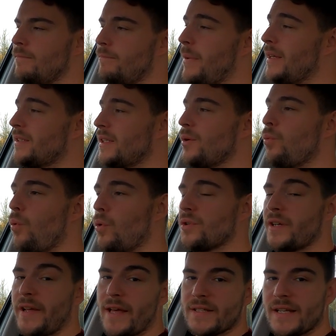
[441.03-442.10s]
Basically
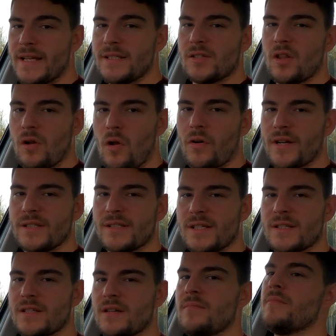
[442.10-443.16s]
water gets into the locking
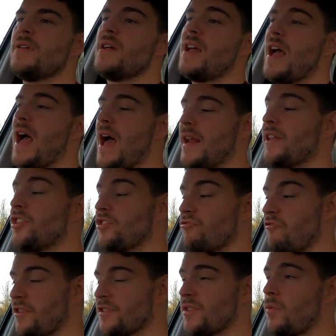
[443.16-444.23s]
system and it just
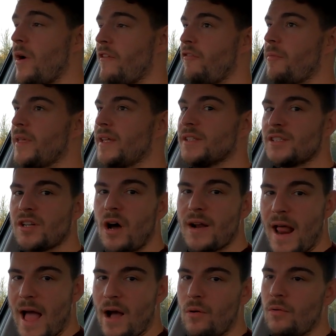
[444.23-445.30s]
rusts away from the inside
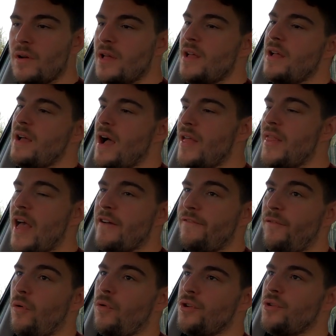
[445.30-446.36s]
out, and
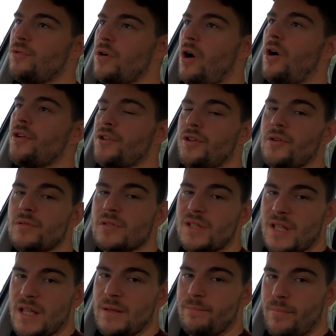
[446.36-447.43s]
therefore you can't use
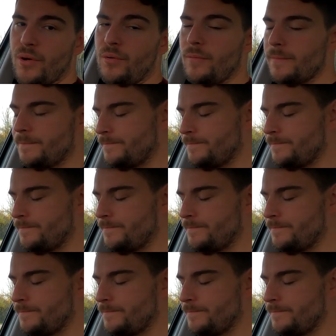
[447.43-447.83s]
the boot.